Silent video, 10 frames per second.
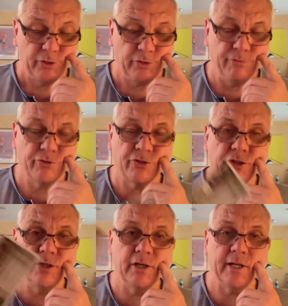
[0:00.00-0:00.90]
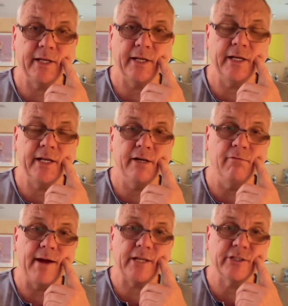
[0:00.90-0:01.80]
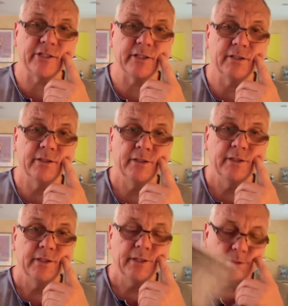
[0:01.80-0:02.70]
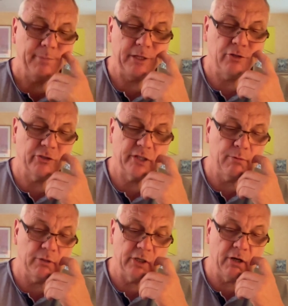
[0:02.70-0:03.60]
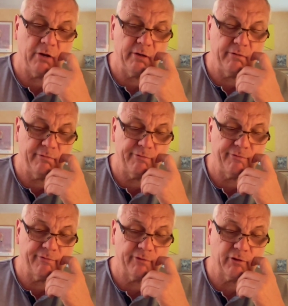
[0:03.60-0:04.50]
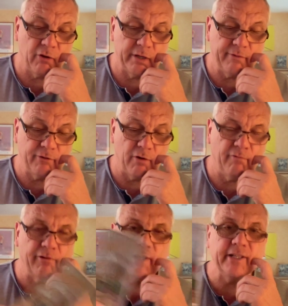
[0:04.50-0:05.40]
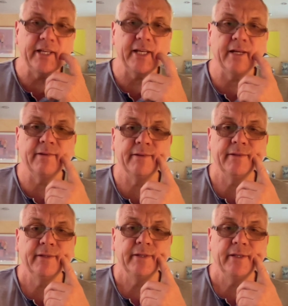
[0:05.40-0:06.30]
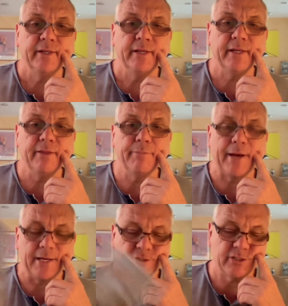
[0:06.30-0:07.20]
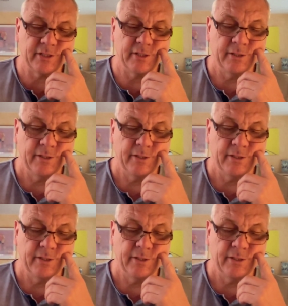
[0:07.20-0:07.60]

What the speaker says: You certainly need a rest because there was a lot of kind of conflict here in the past.